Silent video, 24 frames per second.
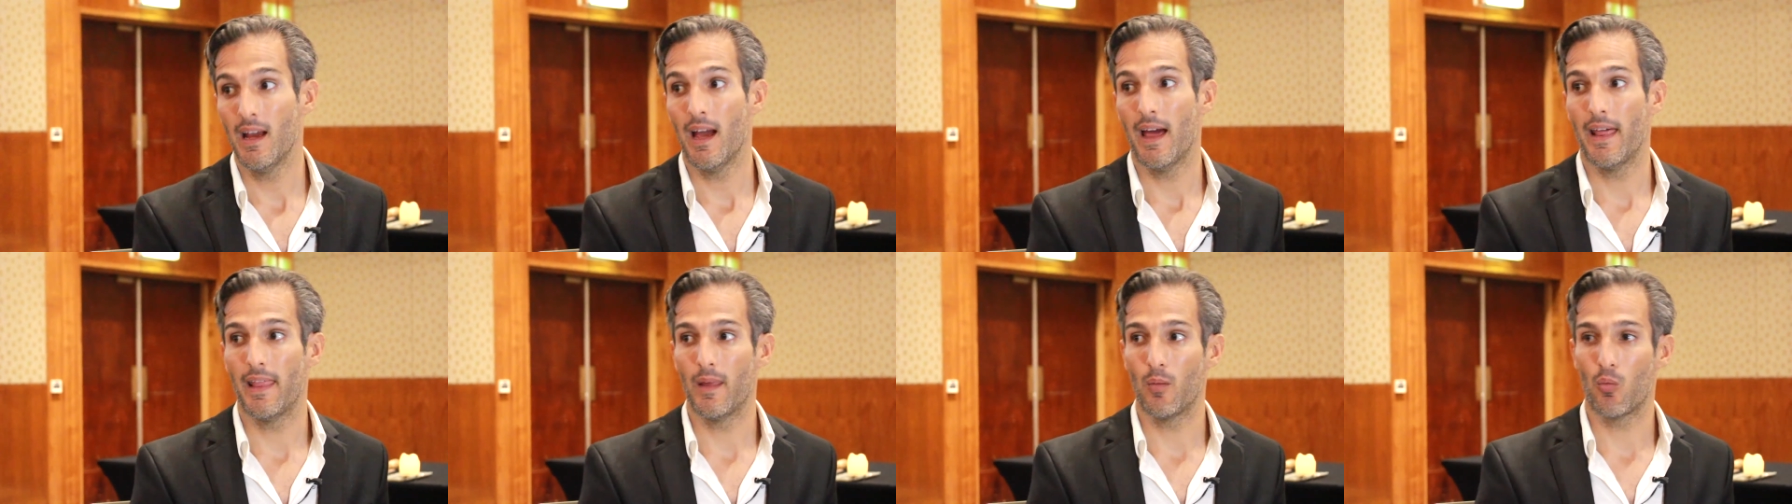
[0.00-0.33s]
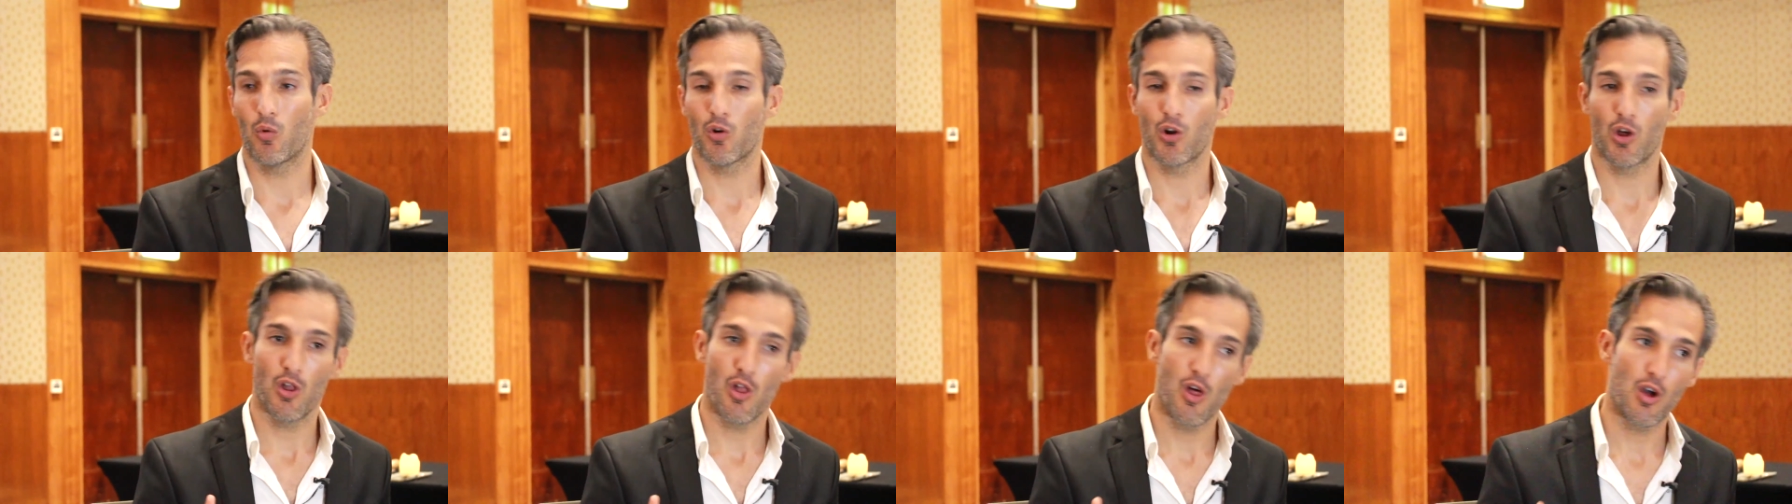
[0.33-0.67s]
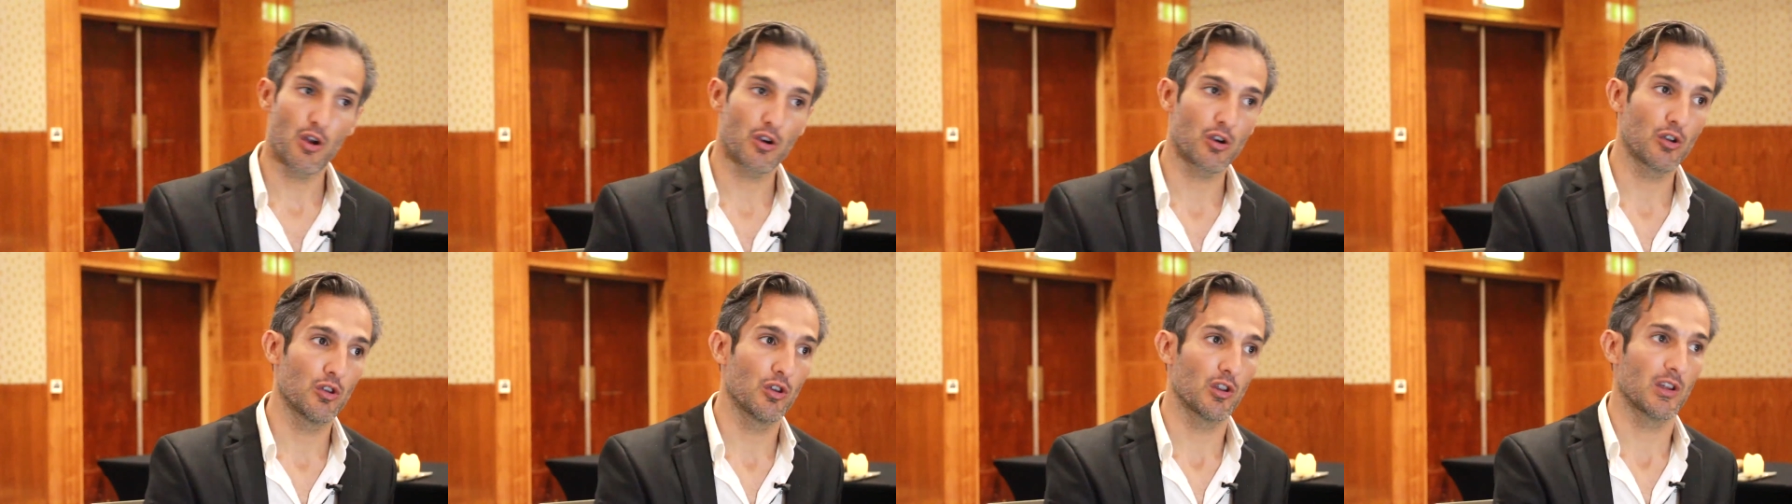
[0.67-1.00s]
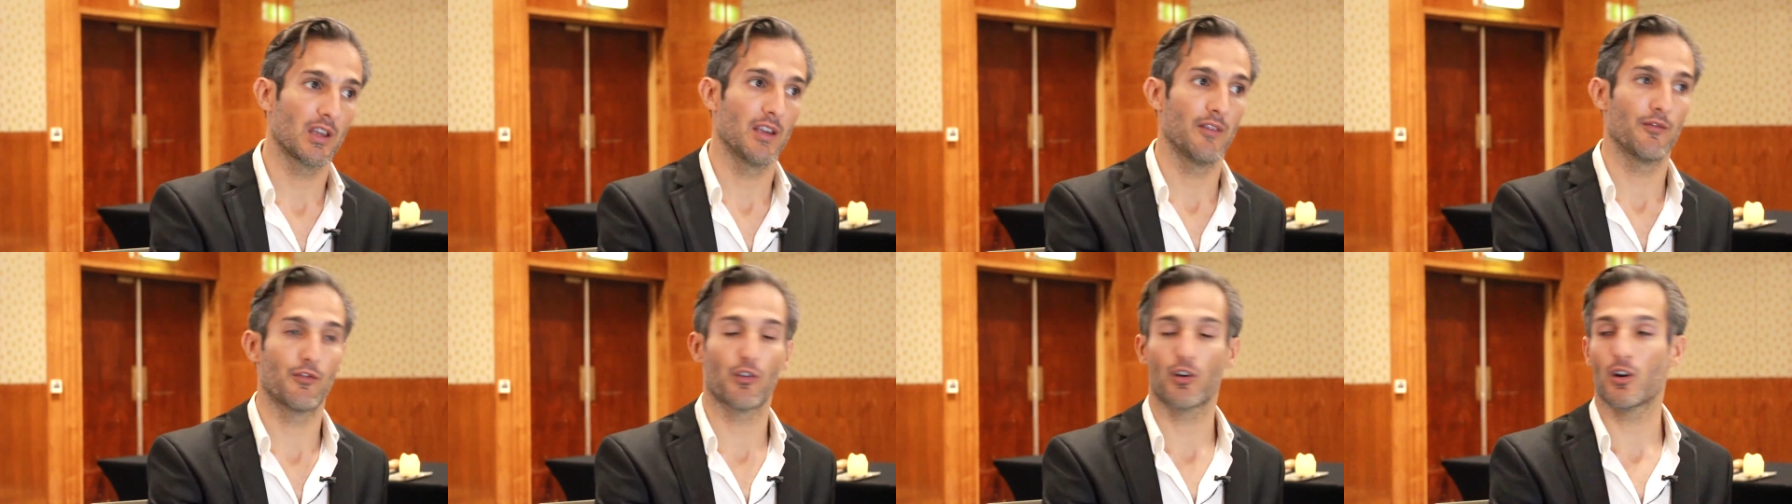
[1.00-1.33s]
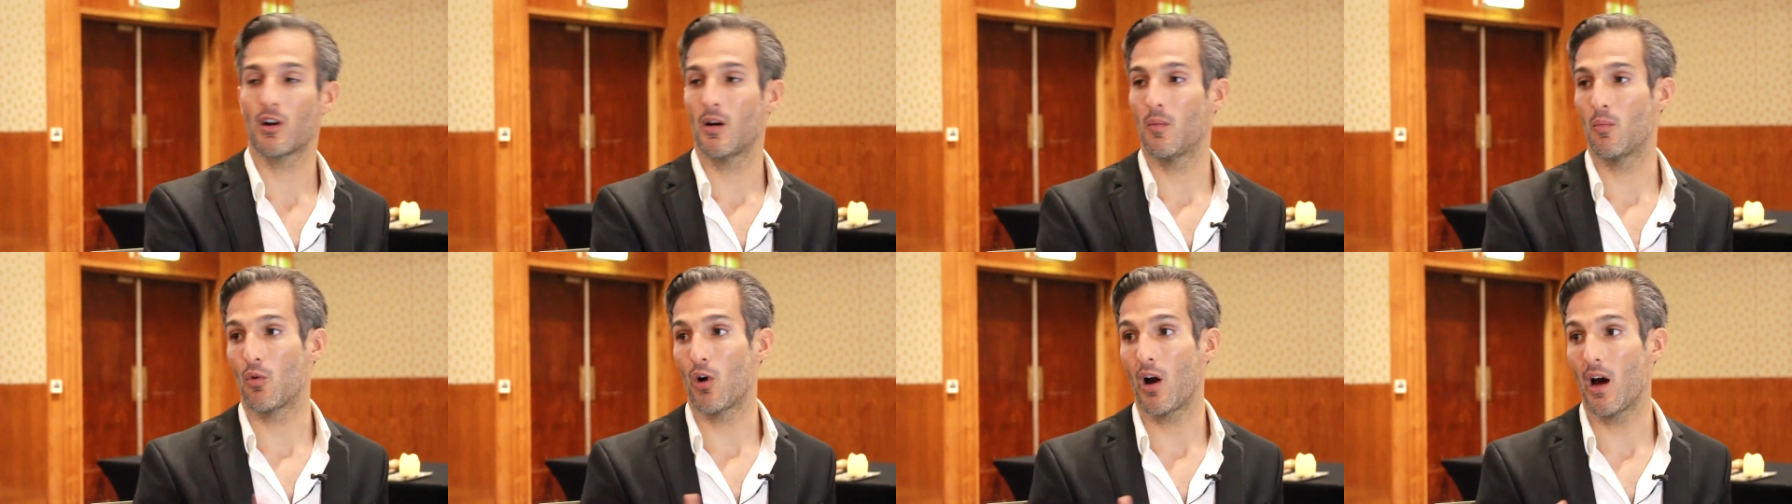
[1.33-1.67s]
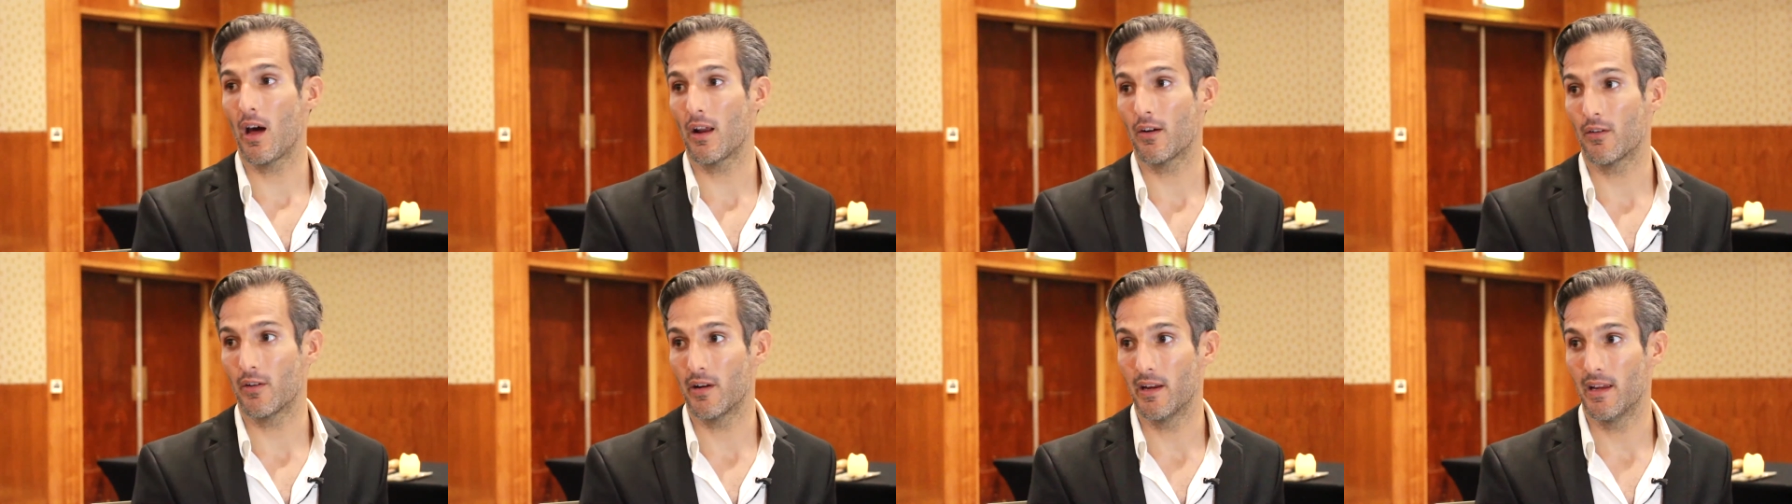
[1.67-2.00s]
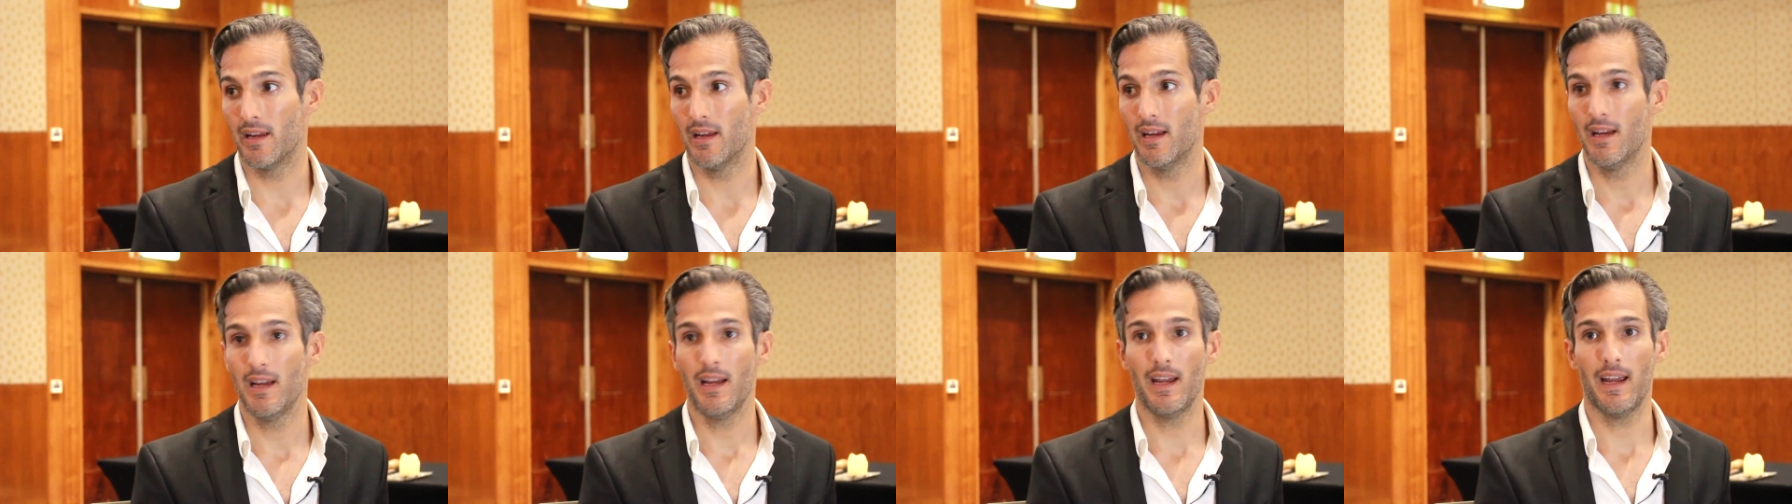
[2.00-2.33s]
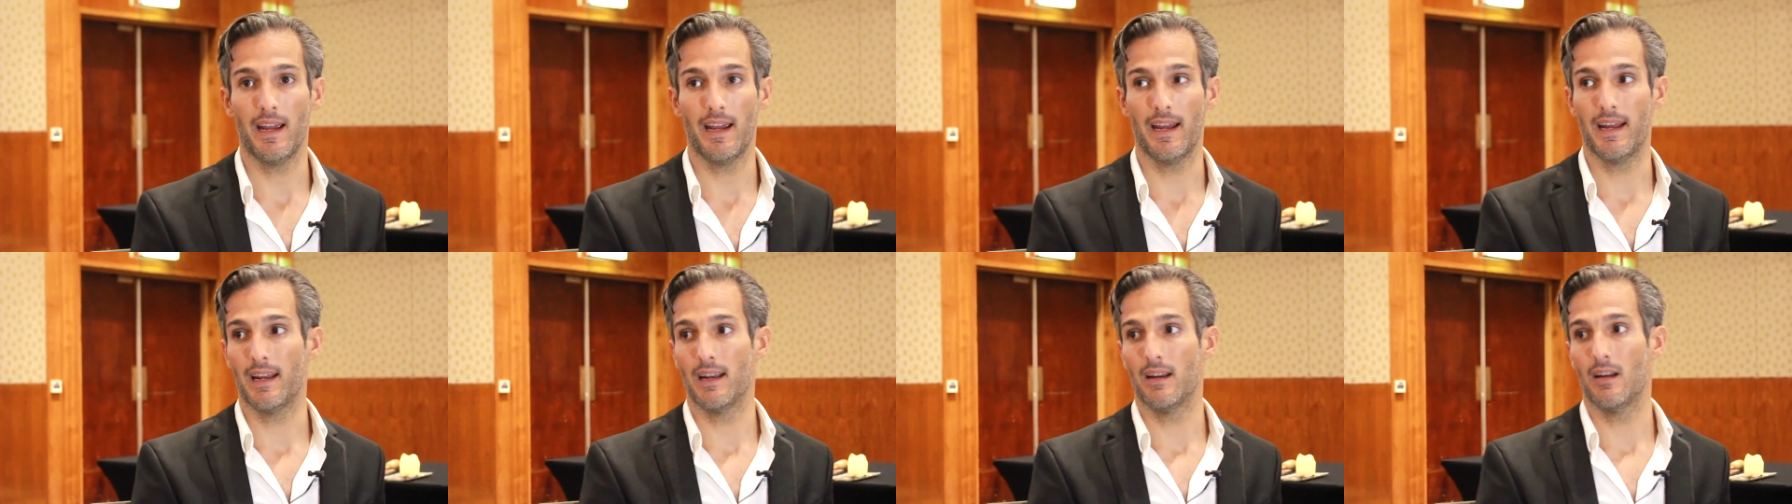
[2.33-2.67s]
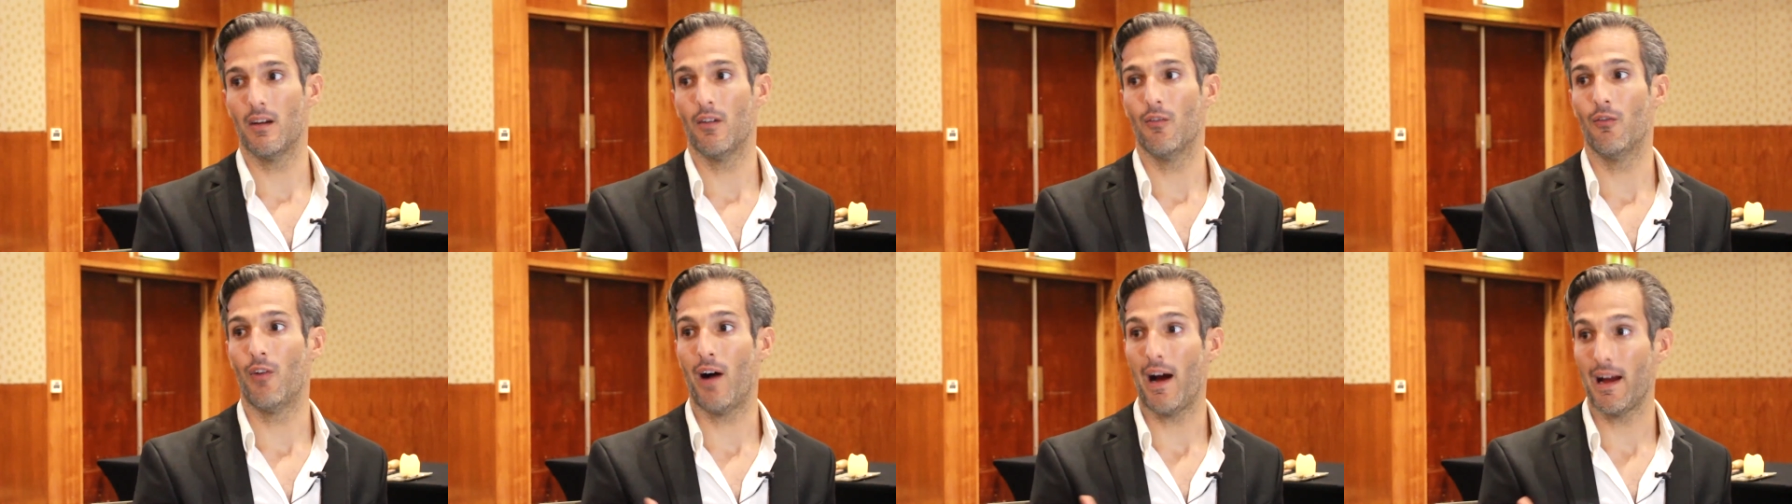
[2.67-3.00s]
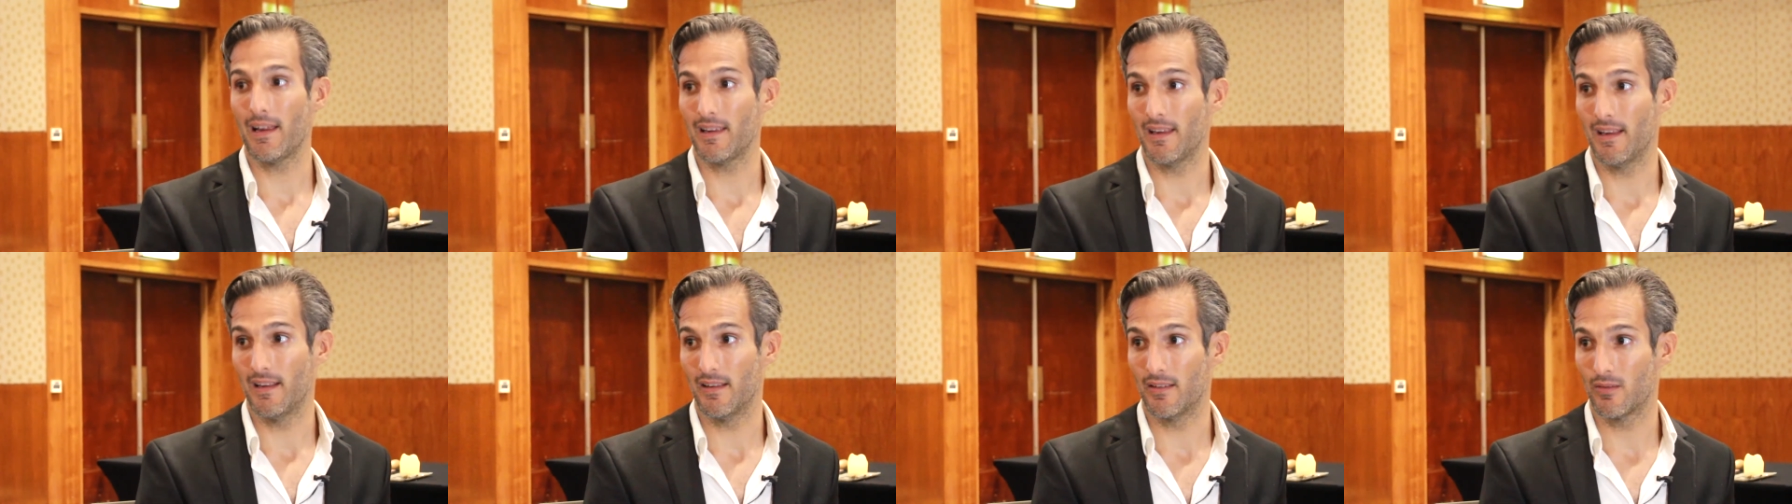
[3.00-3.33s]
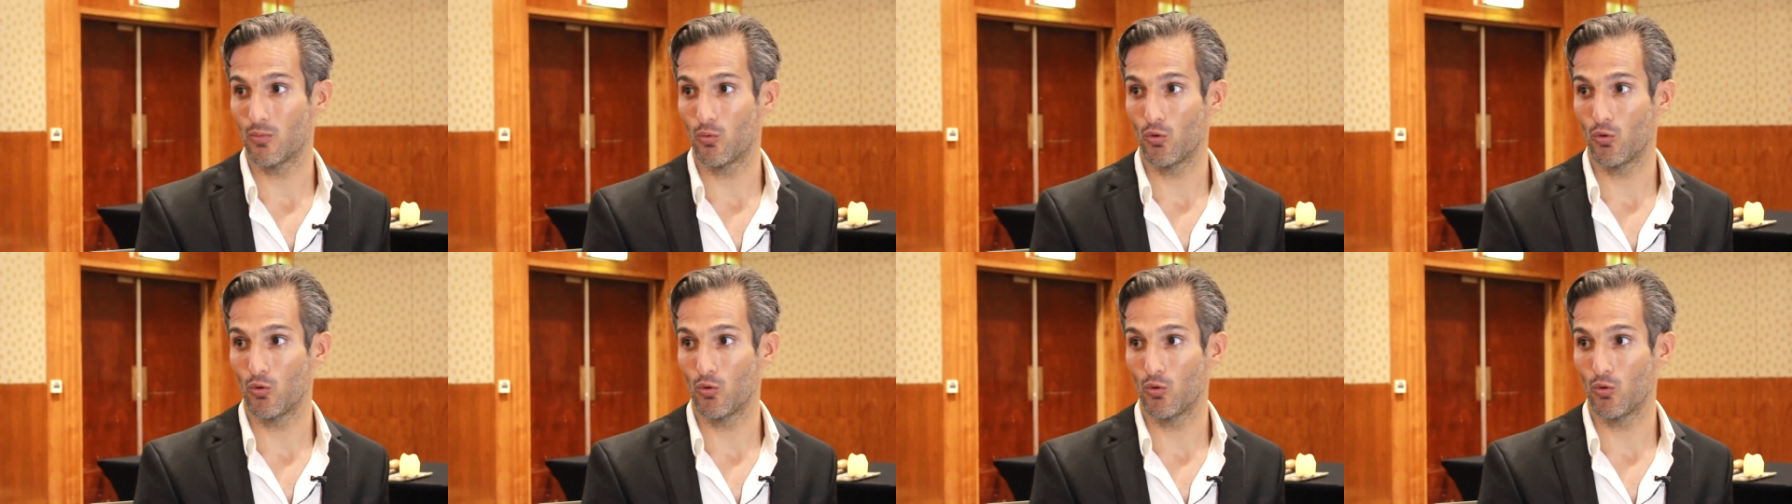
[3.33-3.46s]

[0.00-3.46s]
And then we're no longer looking for camaraderie in violence.